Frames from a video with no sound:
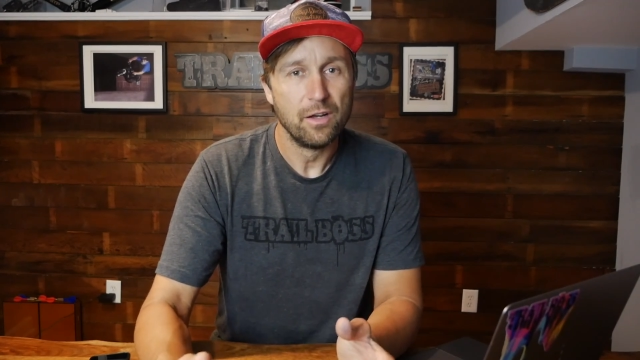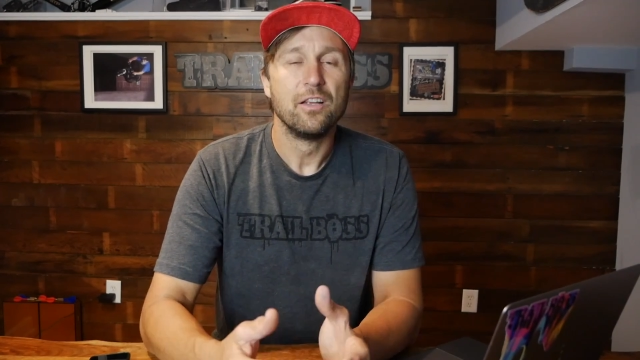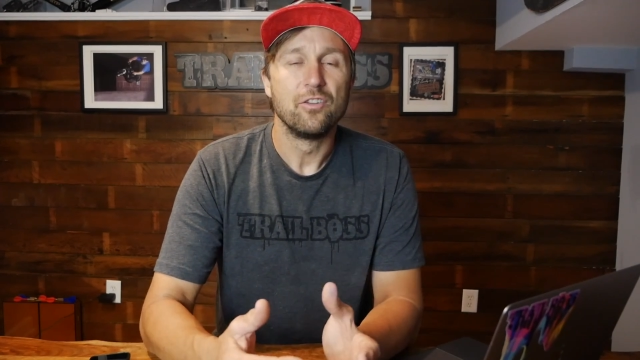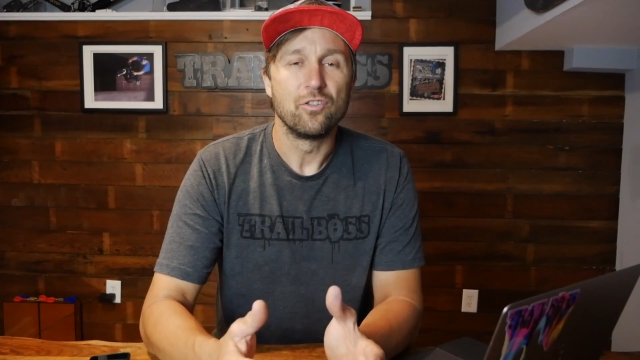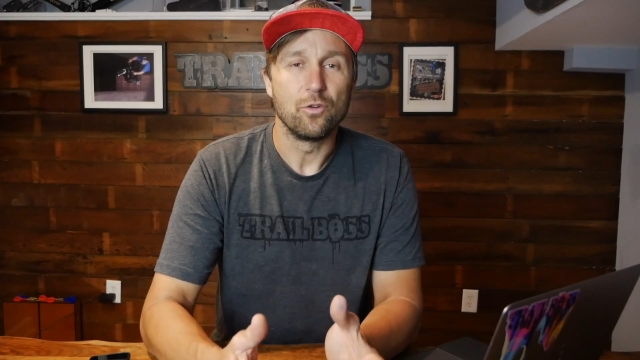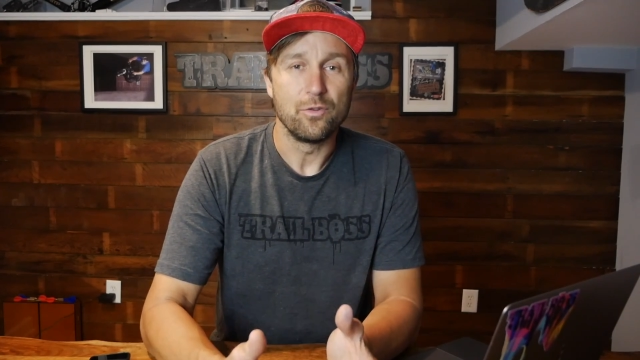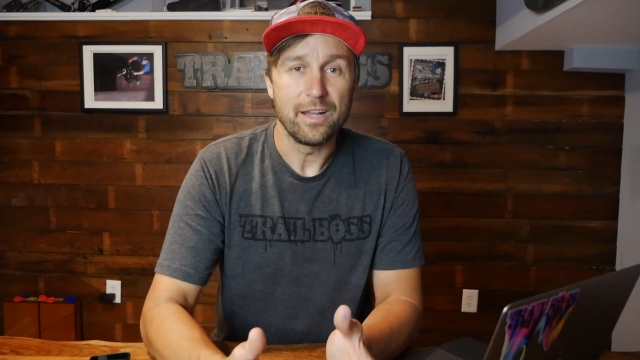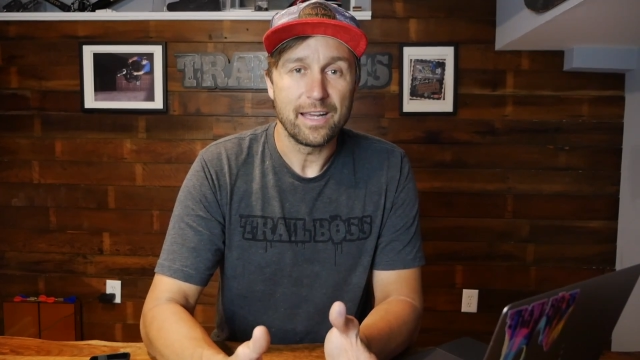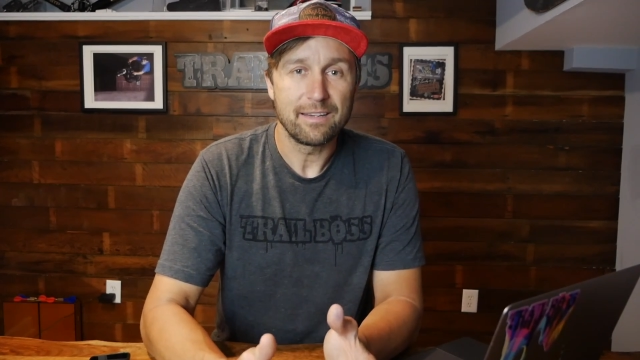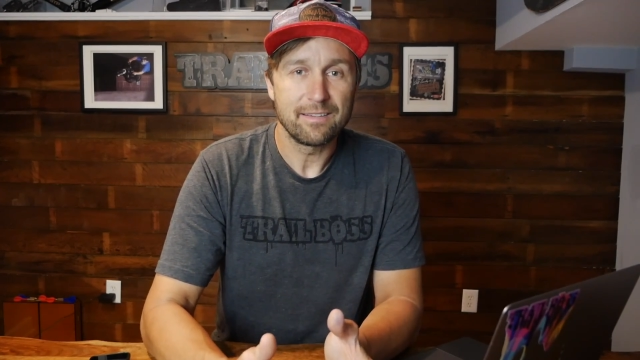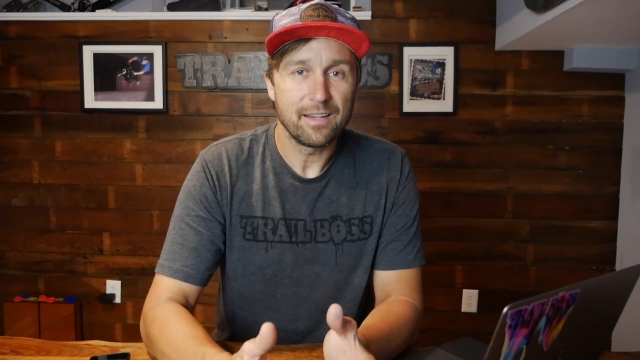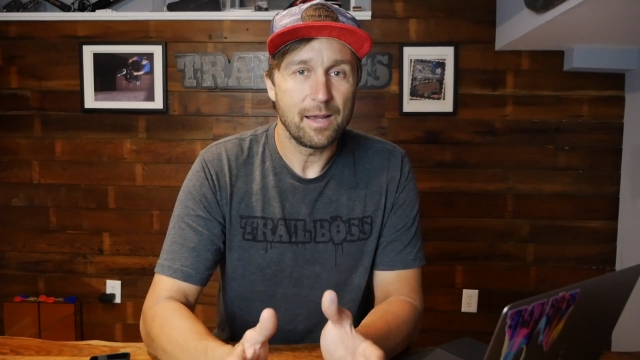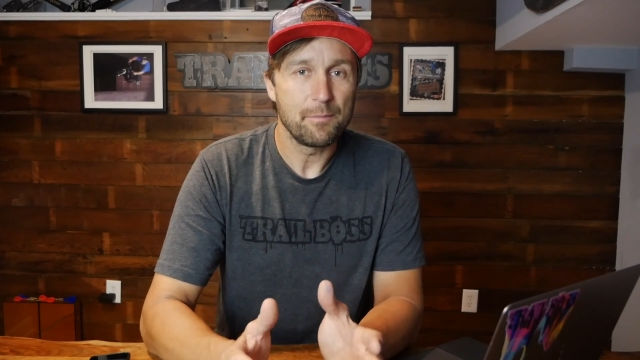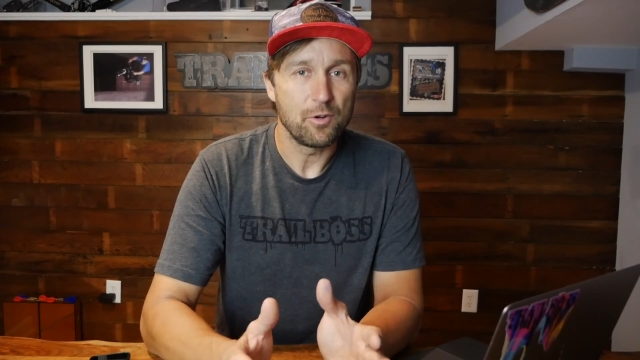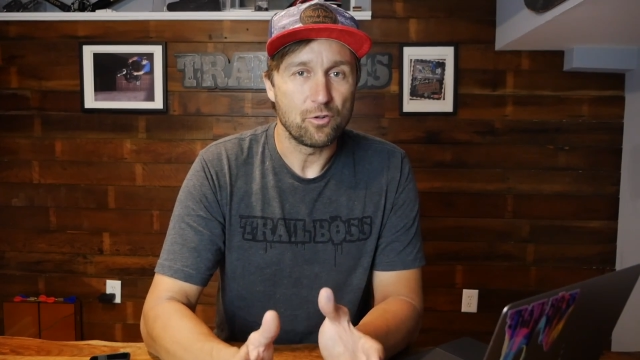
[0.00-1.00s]
So next
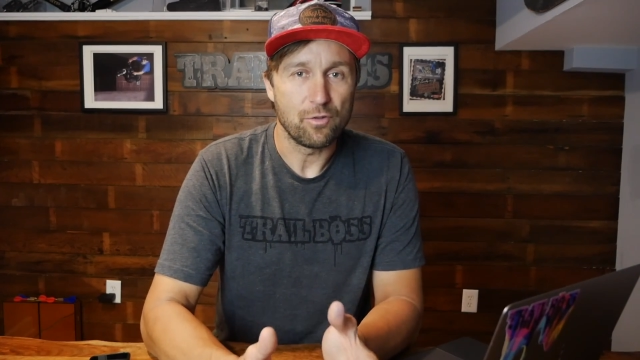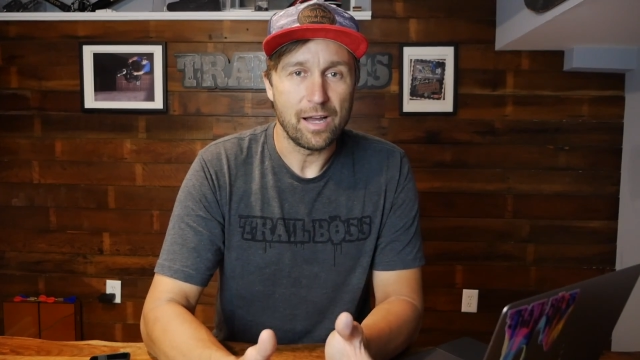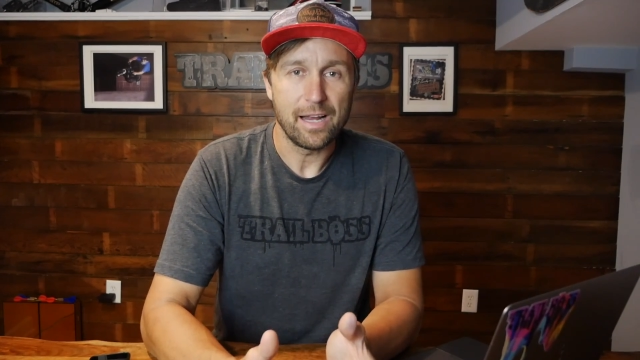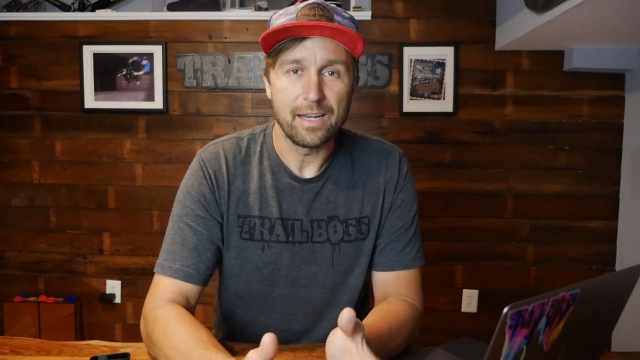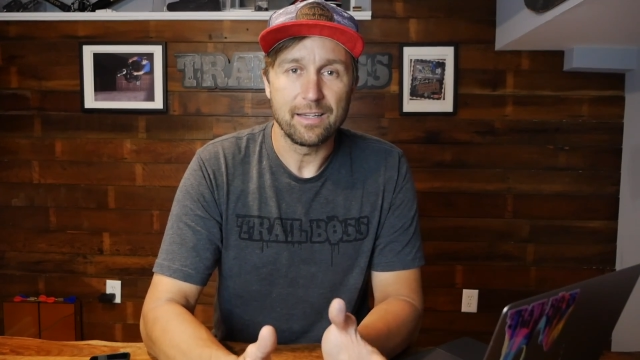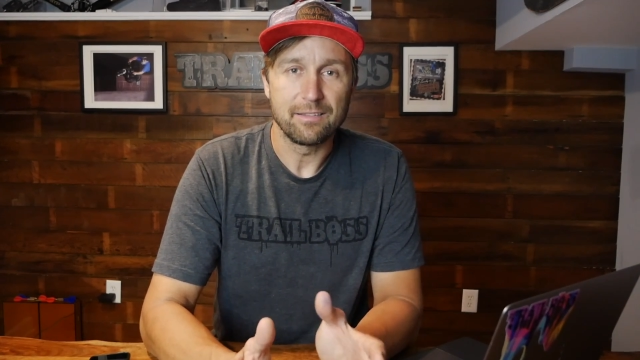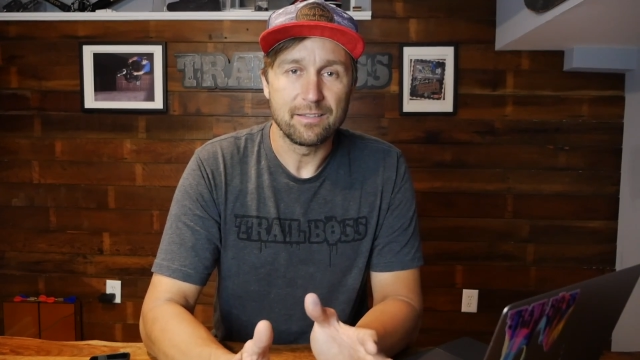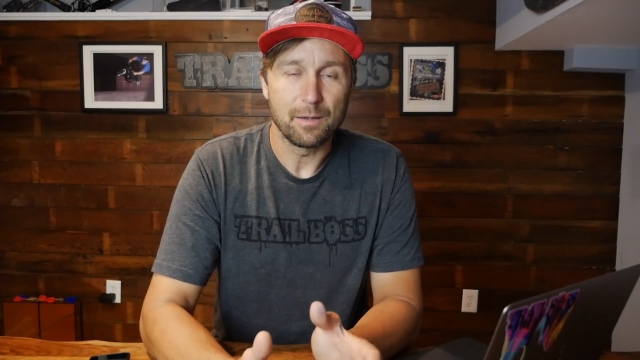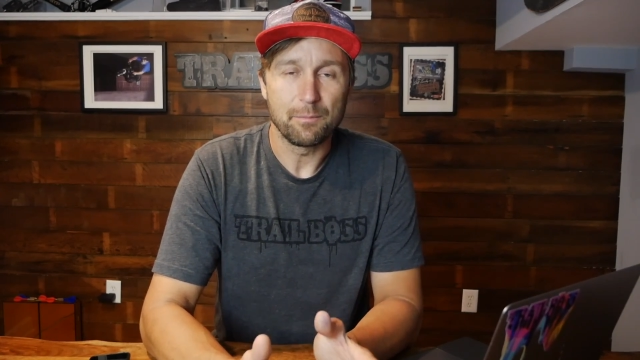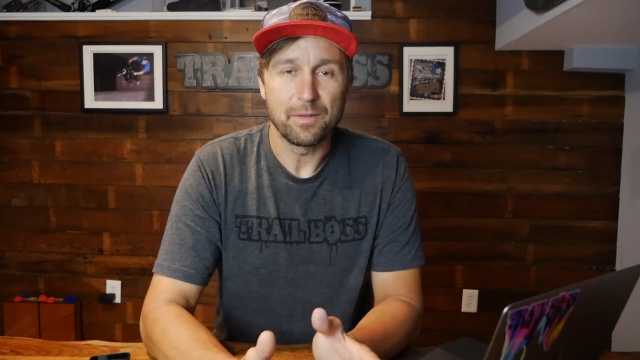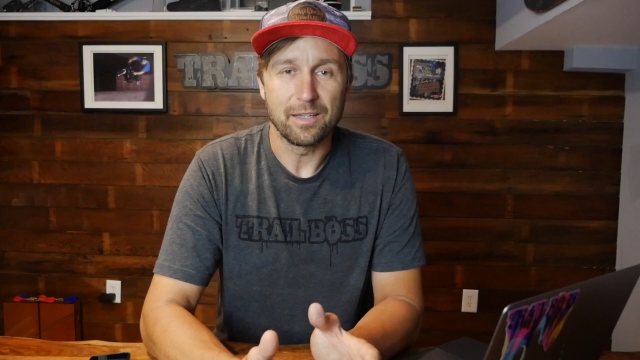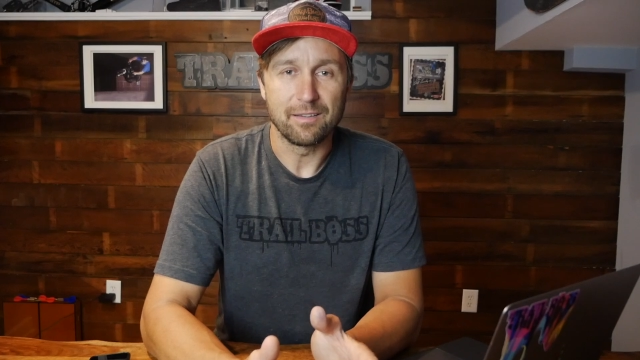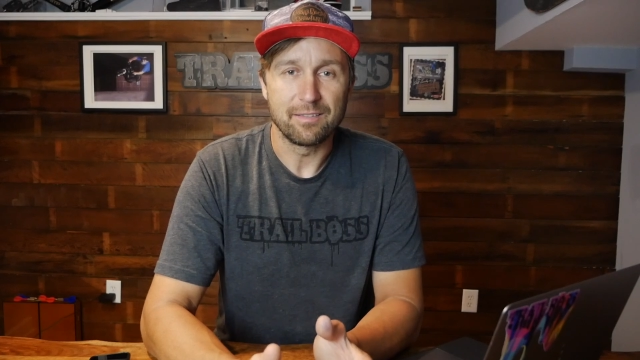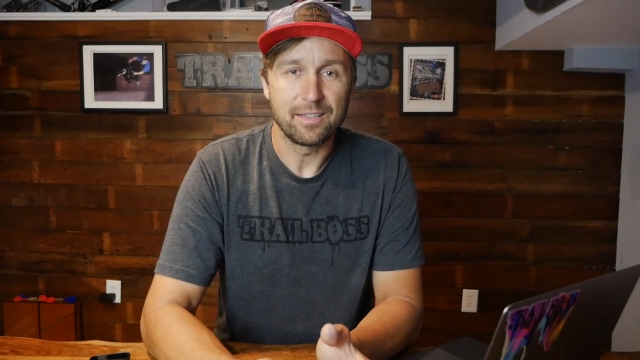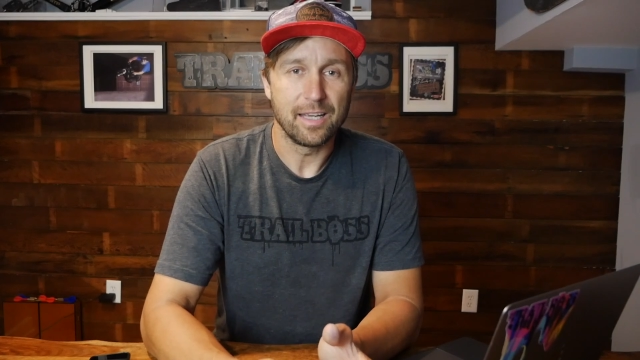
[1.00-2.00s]
time you're riding
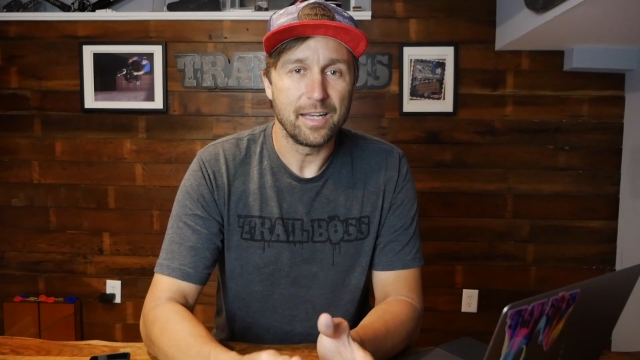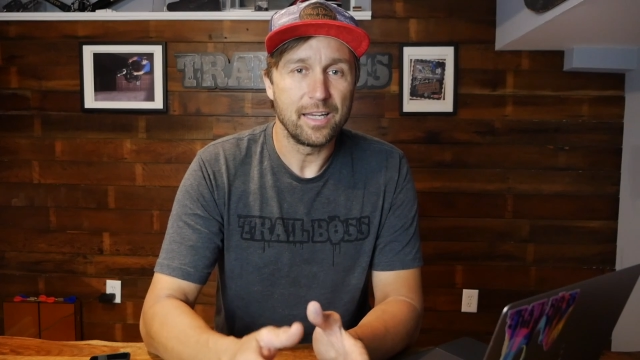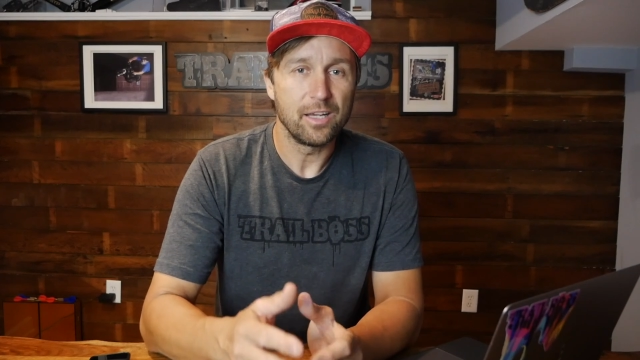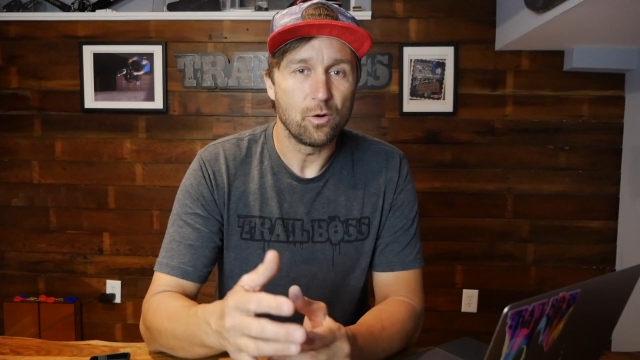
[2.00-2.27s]
something skinny,